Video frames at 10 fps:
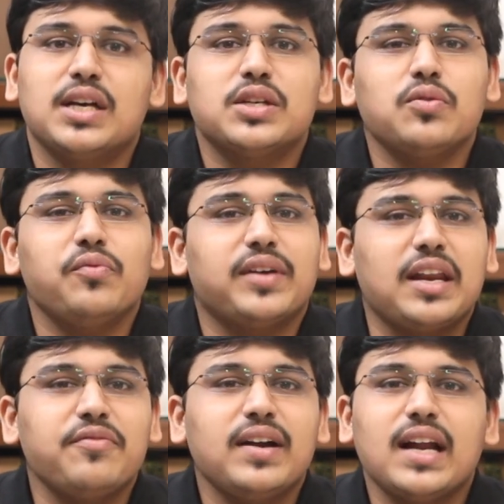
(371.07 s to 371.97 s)
So
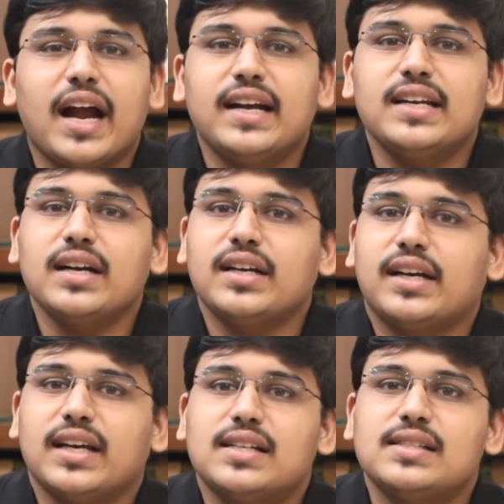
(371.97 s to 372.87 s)
verified ITR
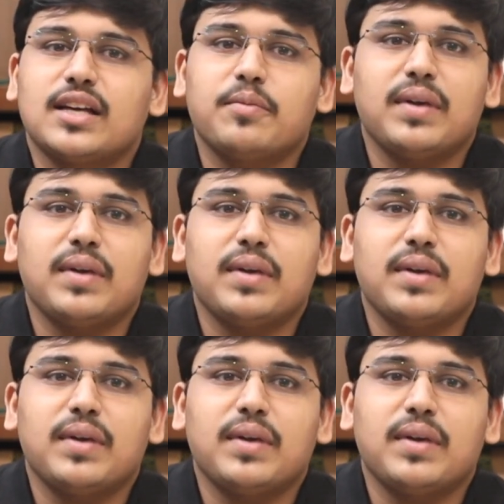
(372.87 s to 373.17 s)
details are